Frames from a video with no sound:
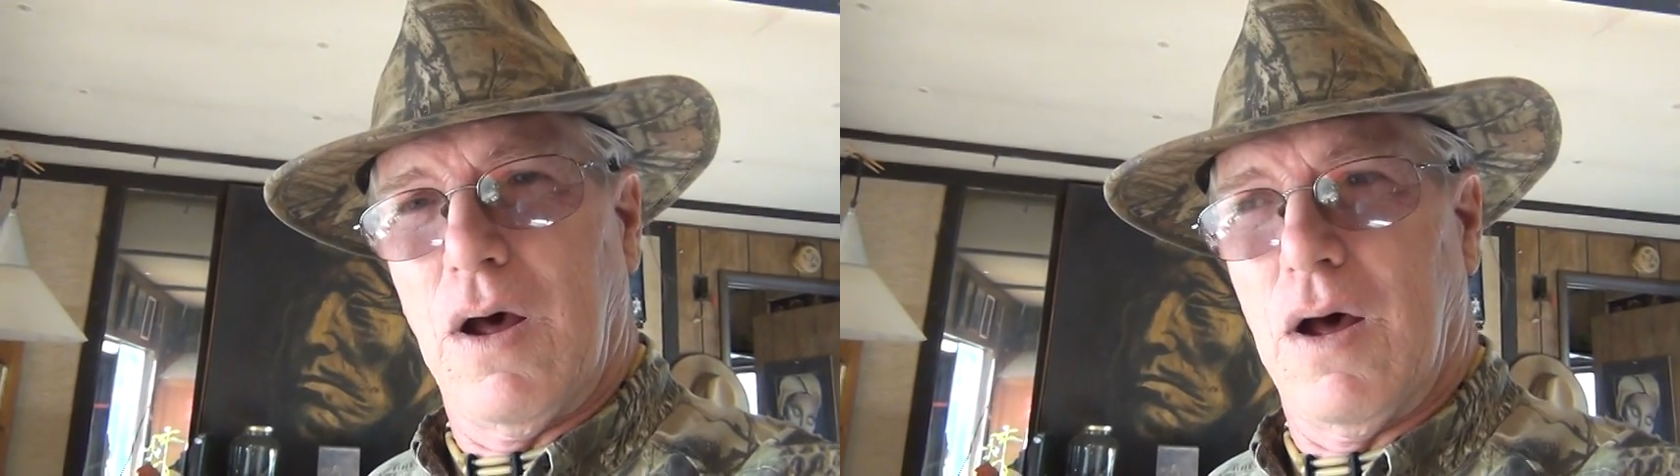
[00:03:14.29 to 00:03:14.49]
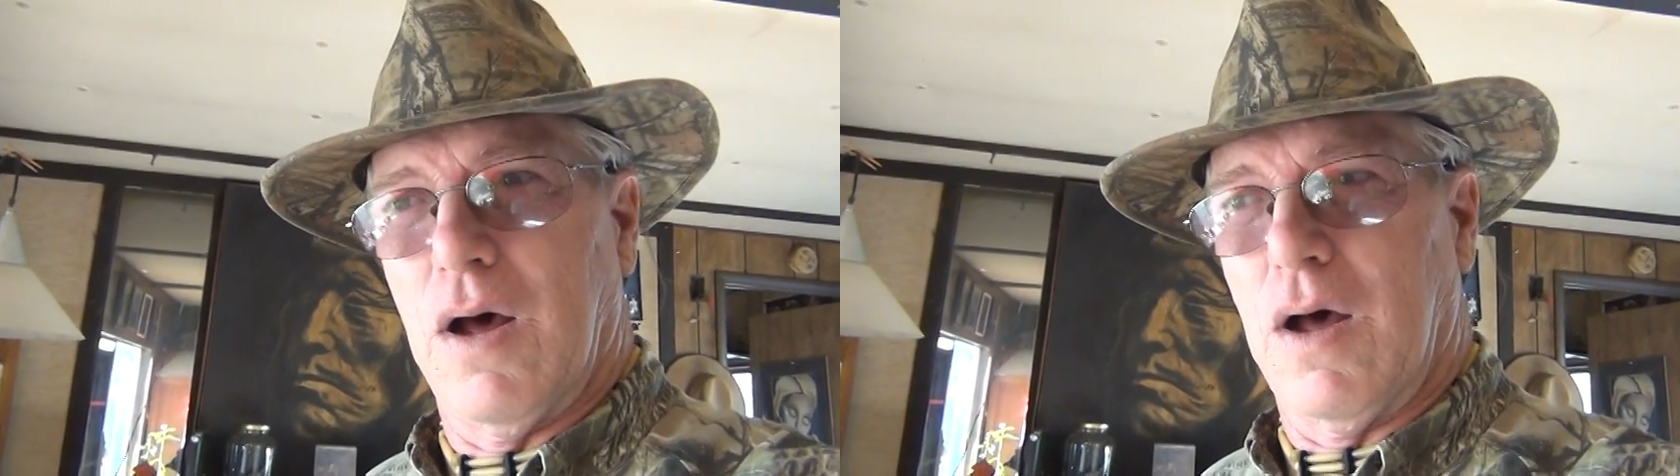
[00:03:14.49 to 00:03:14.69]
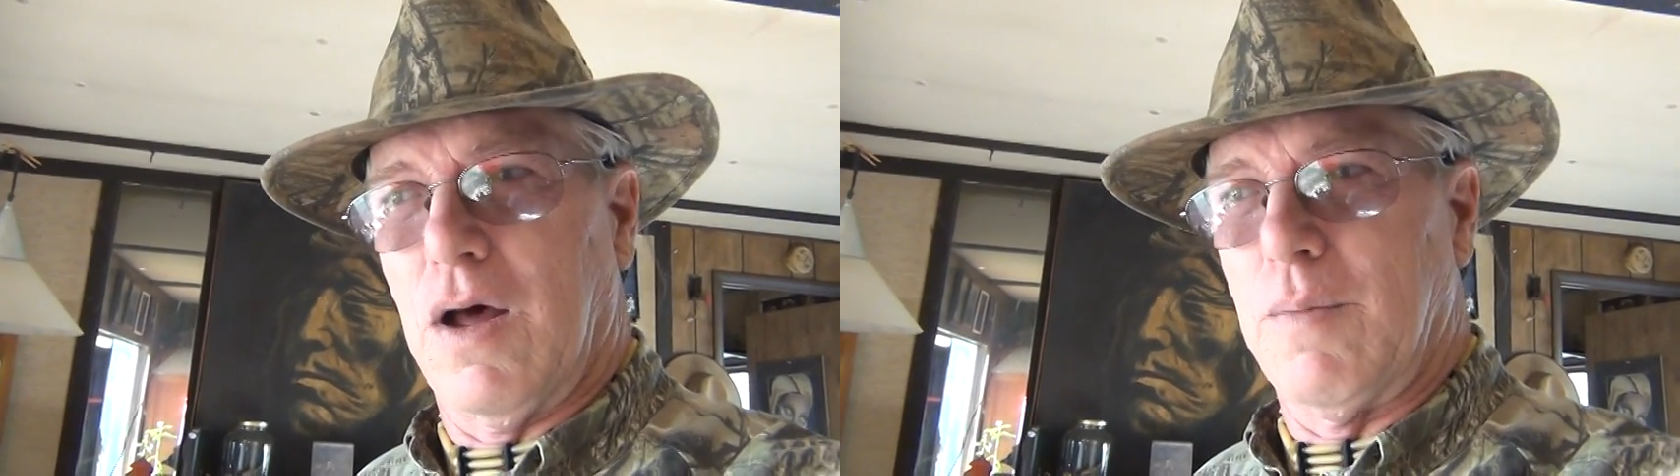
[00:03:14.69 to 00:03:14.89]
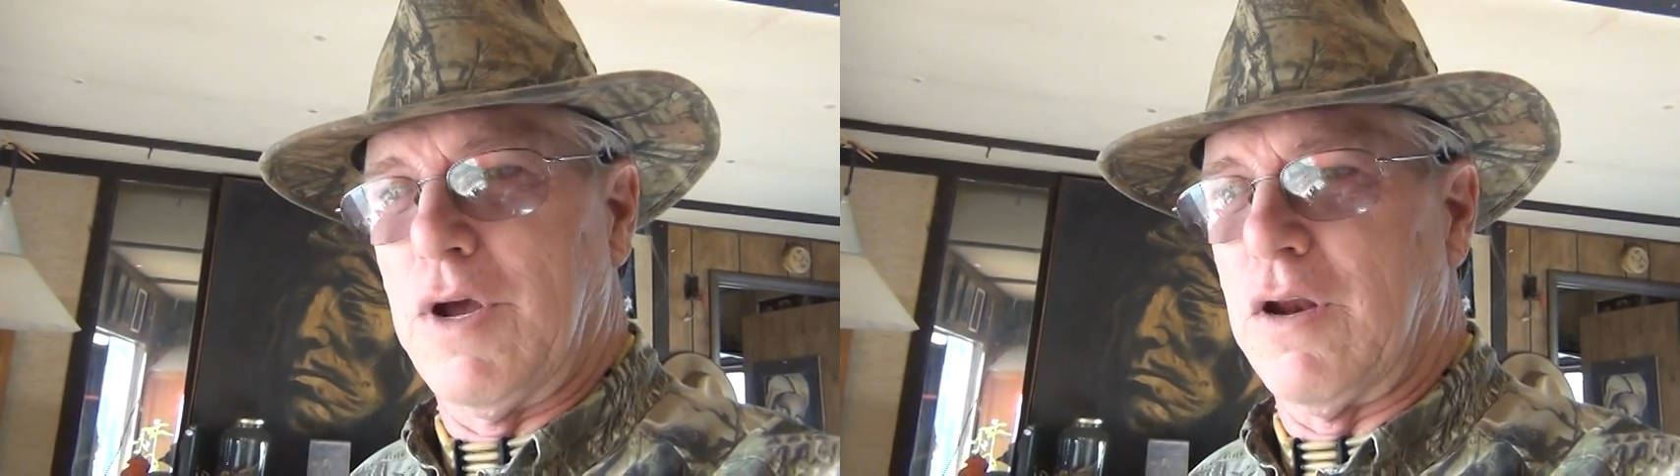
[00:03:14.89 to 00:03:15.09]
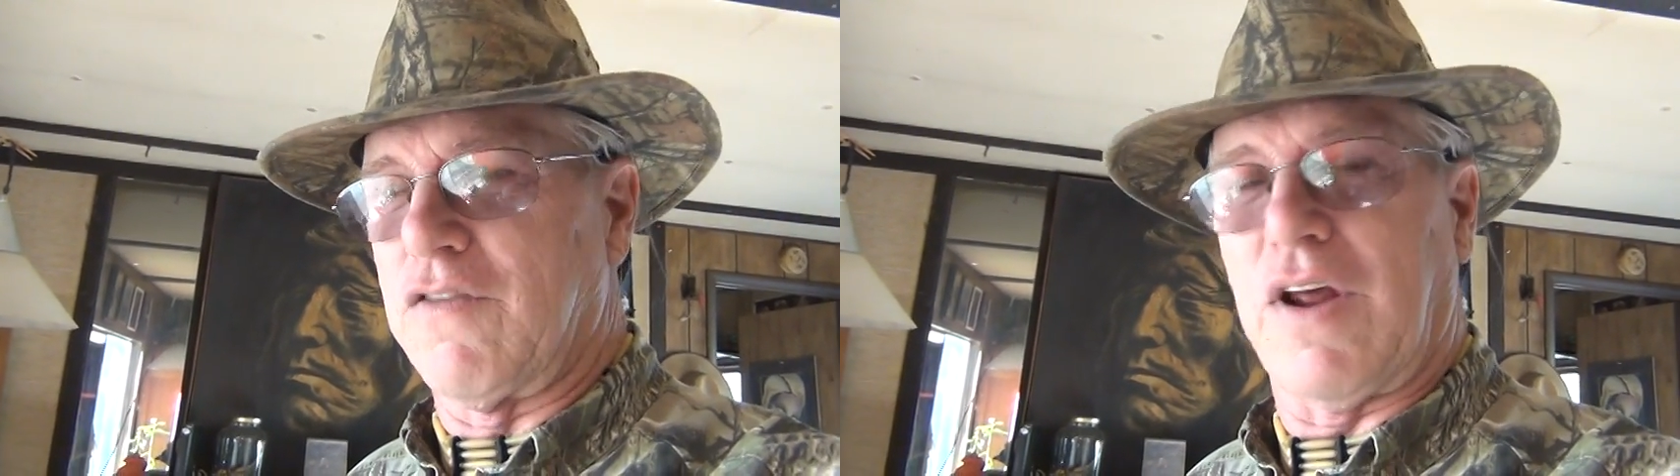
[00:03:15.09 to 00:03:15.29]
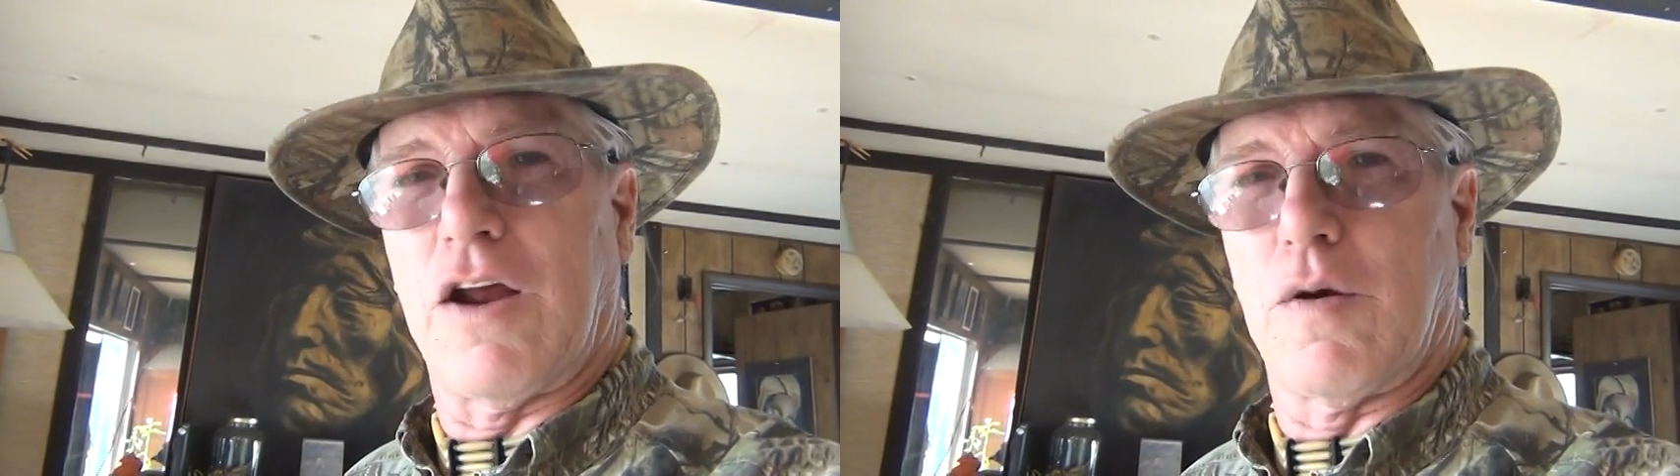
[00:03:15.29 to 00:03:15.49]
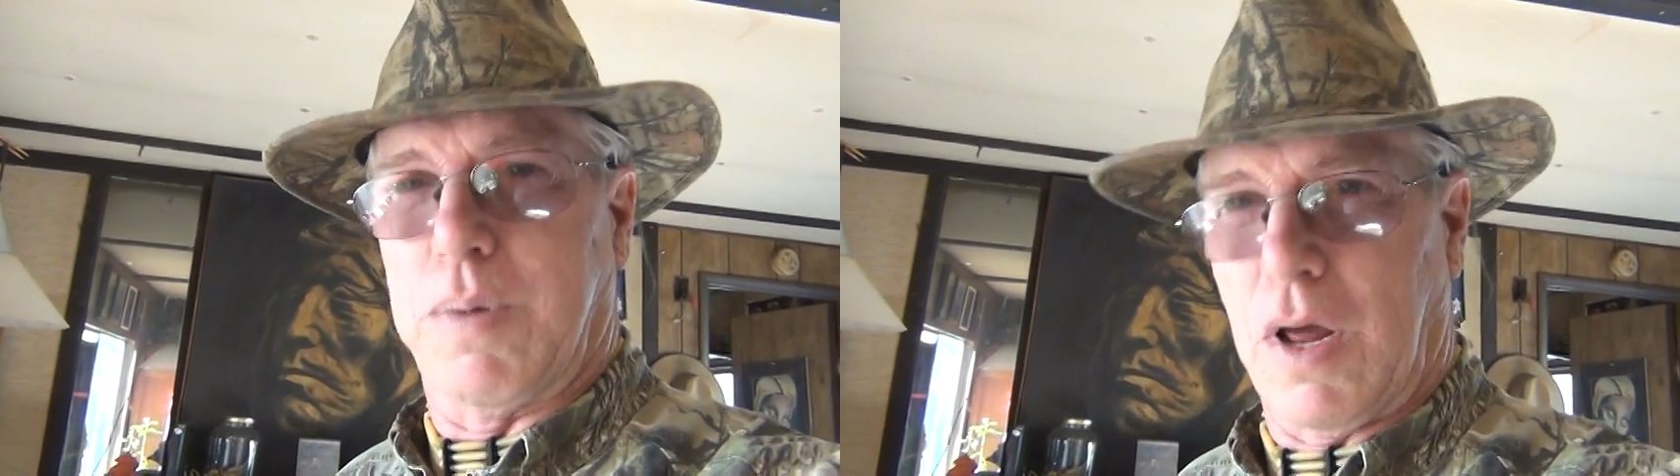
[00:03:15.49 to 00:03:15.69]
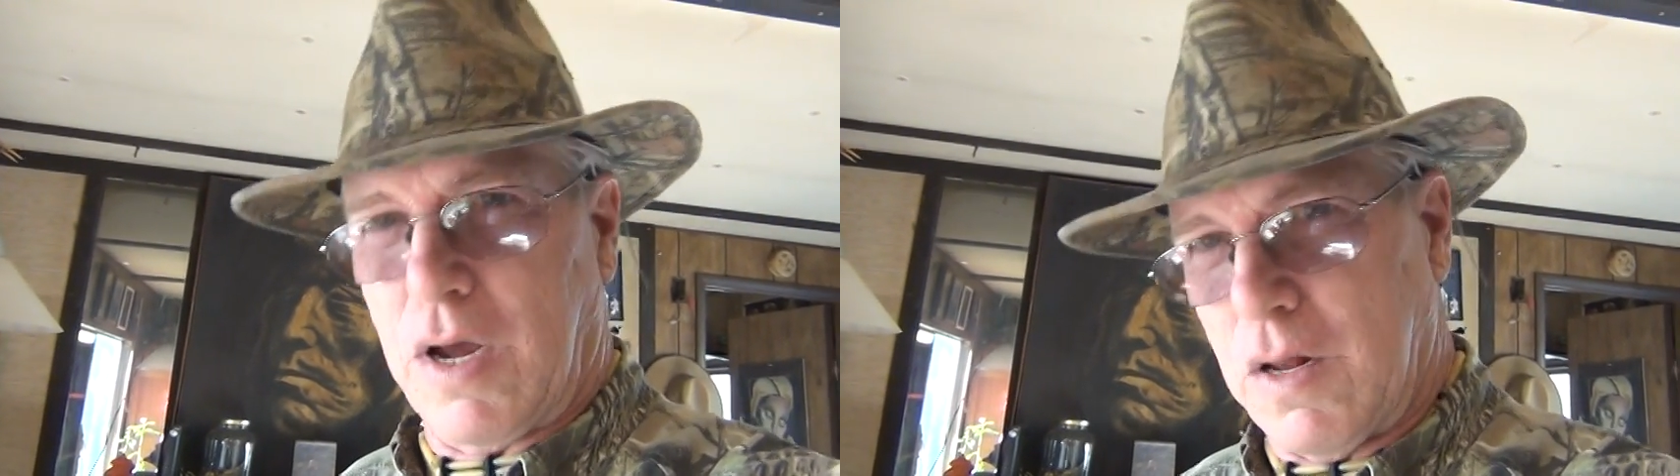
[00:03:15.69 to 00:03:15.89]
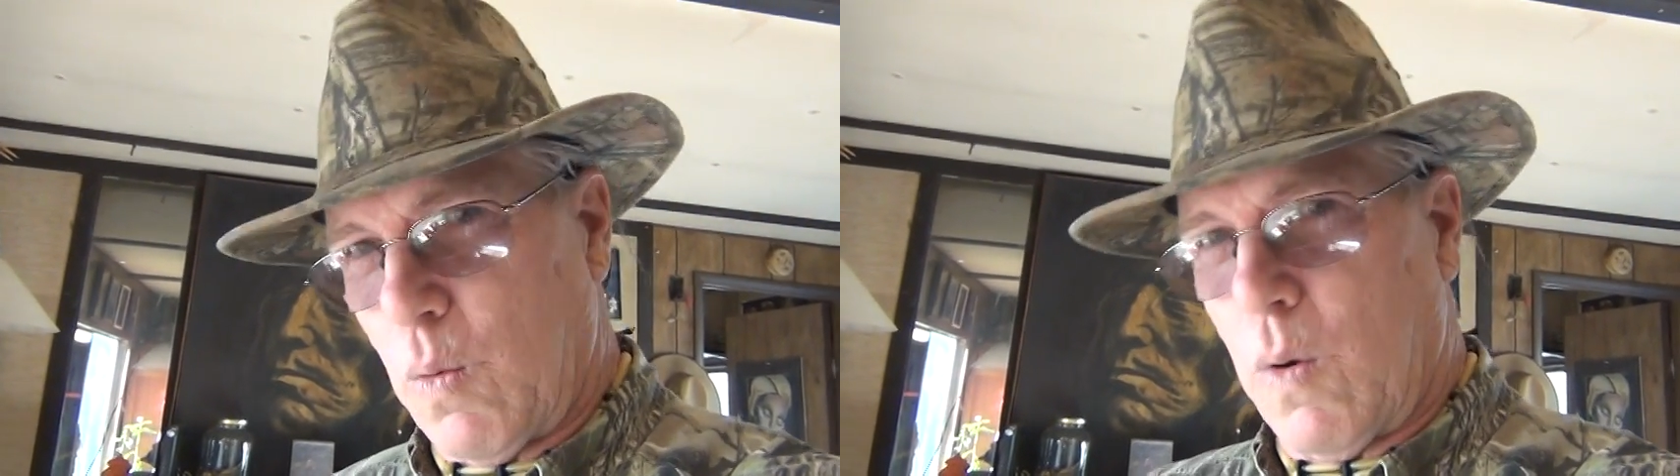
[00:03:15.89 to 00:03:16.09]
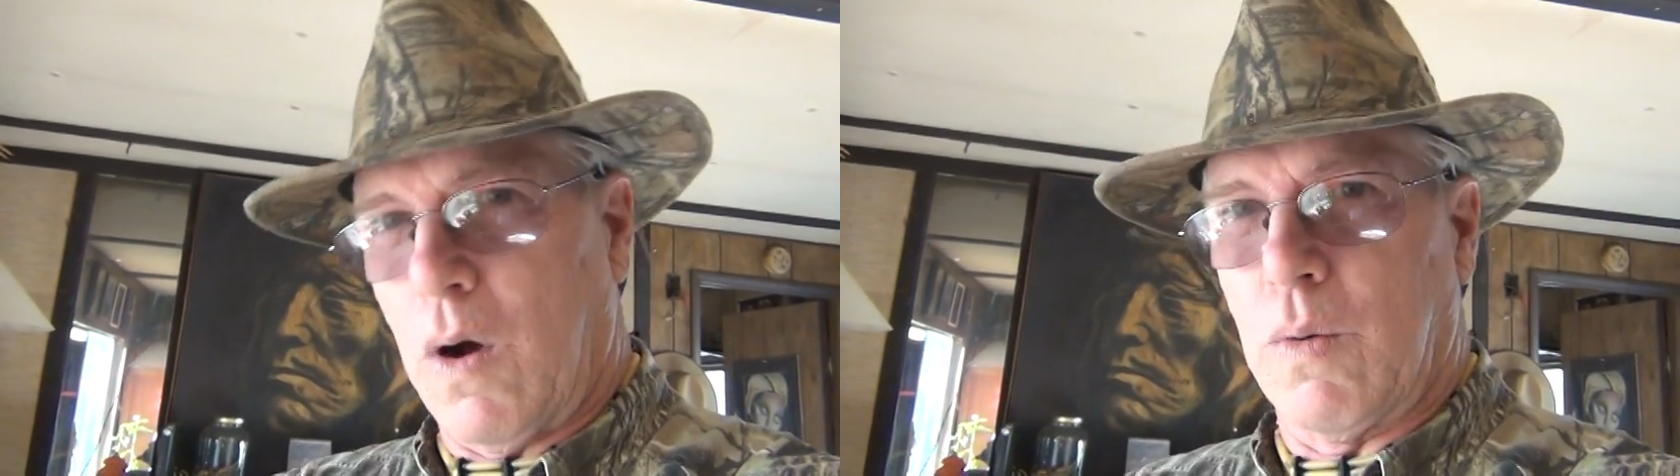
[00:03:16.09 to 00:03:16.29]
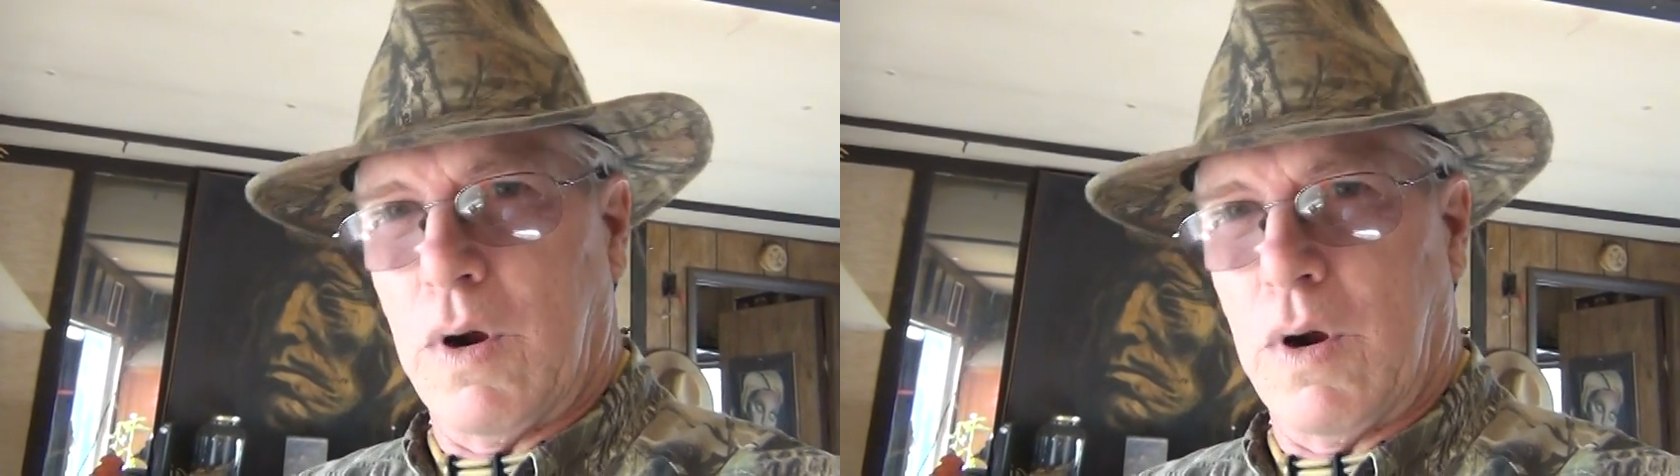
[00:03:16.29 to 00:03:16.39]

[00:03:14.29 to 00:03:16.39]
I mean, a standard plug in the wall,